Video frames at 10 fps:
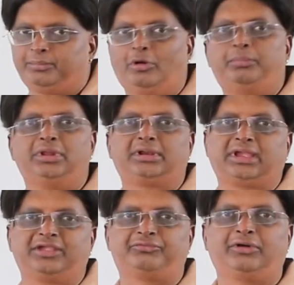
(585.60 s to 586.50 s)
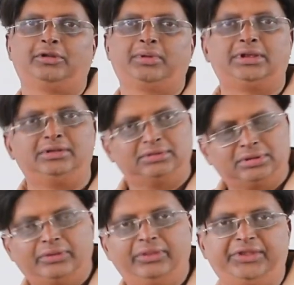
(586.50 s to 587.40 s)
popular case for
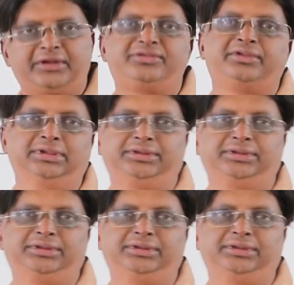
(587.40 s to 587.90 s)
our NEET and CET.